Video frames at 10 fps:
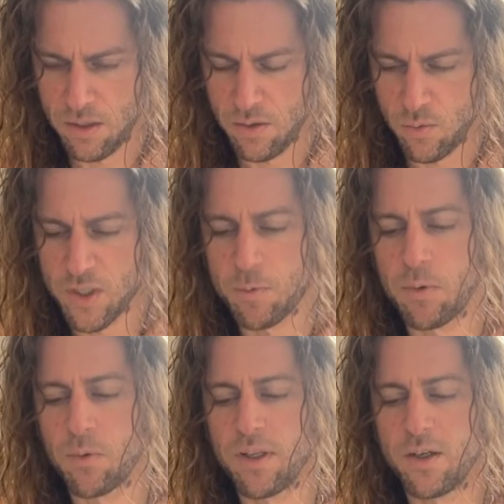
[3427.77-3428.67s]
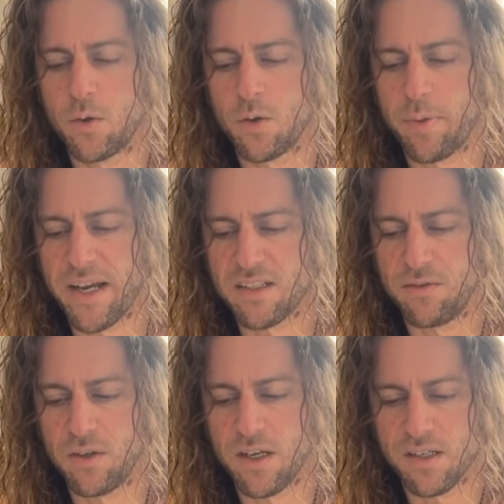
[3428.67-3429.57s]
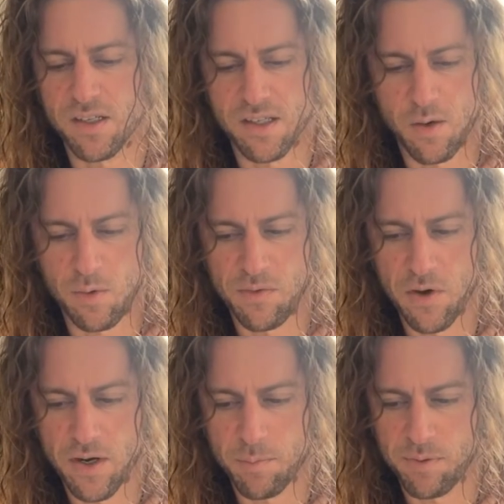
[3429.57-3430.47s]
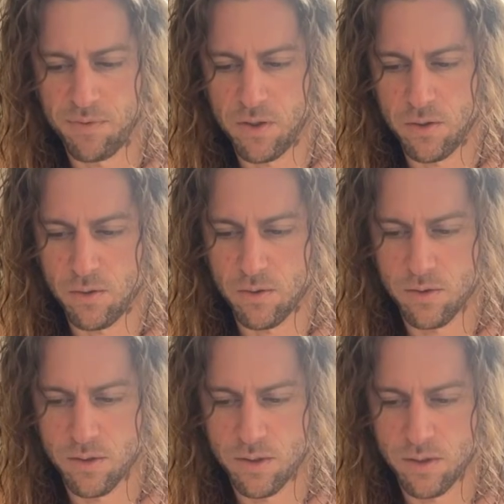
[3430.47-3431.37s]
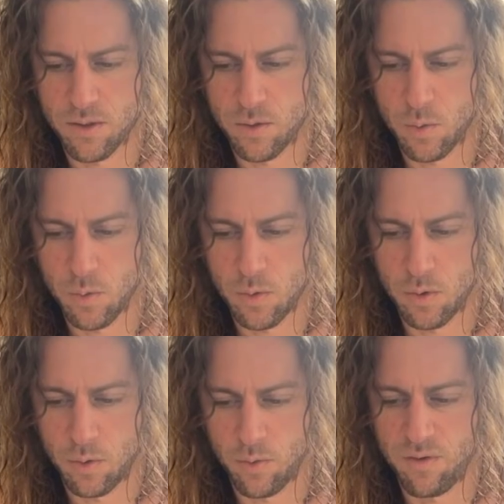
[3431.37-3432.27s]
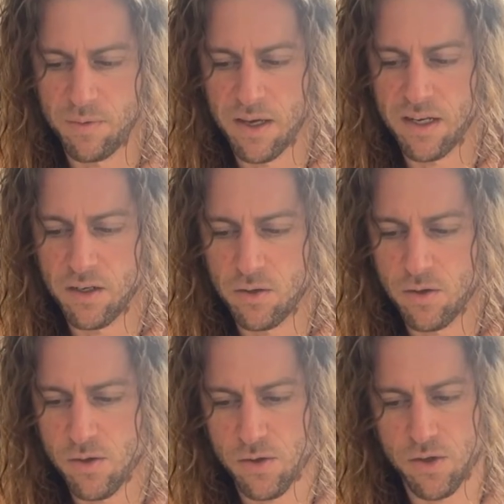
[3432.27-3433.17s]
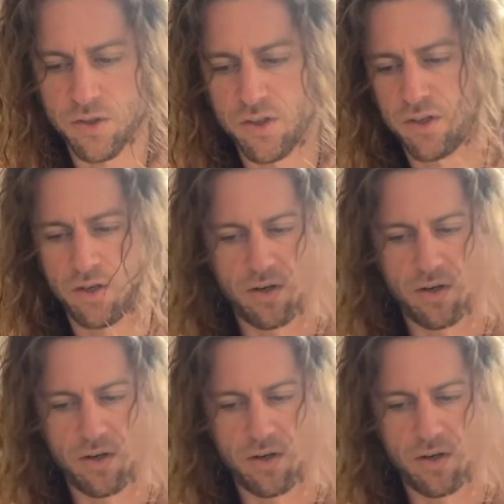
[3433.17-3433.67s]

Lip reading: What's been really cool the past few days is that we've gone up a few. We've been getting new users.